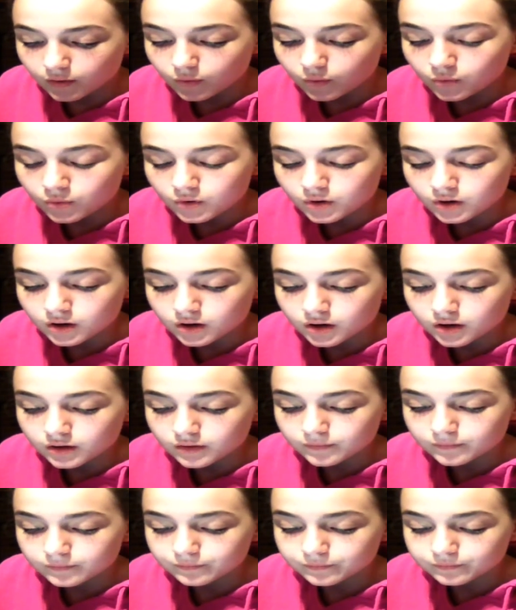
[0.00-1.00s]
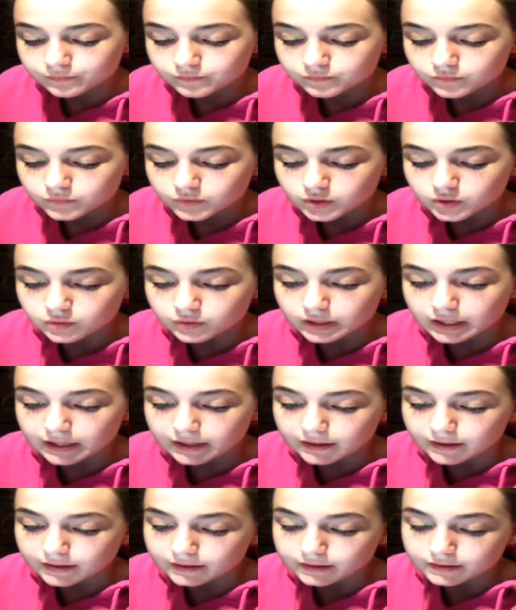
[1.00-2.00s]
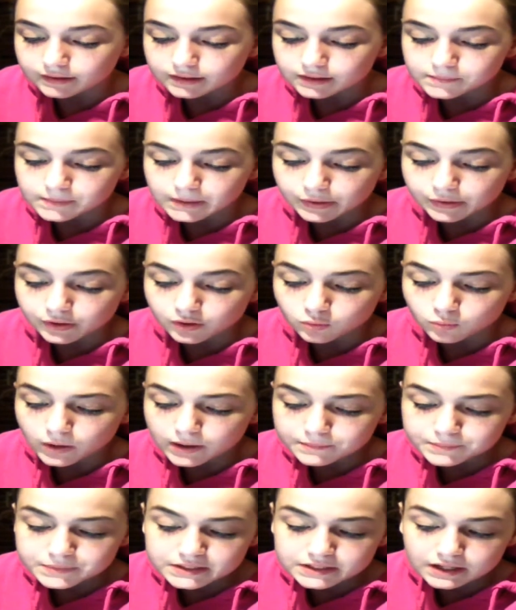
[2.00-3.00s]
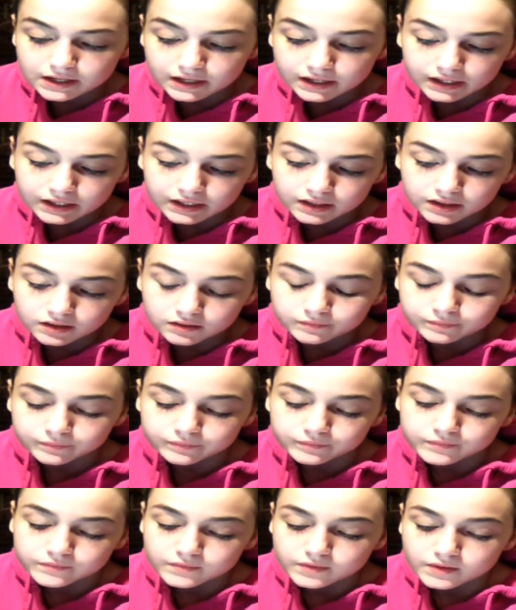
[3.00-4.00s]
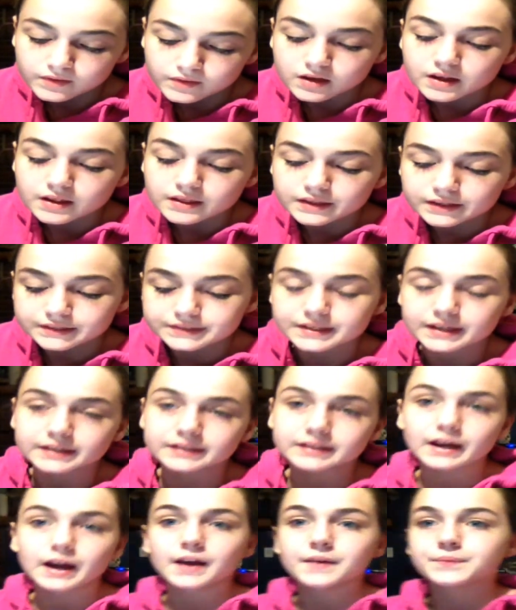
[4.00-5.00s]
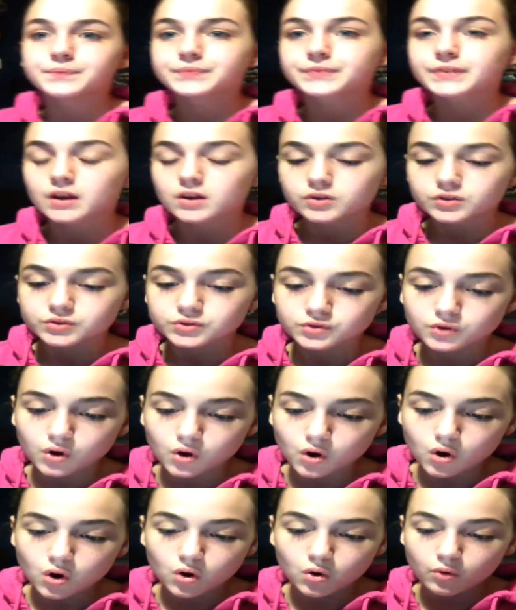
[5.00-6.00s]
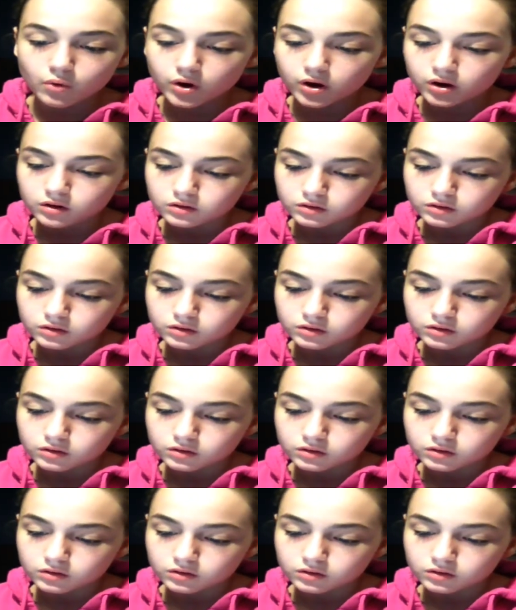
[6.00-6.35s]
or you can email their website. things like that. So,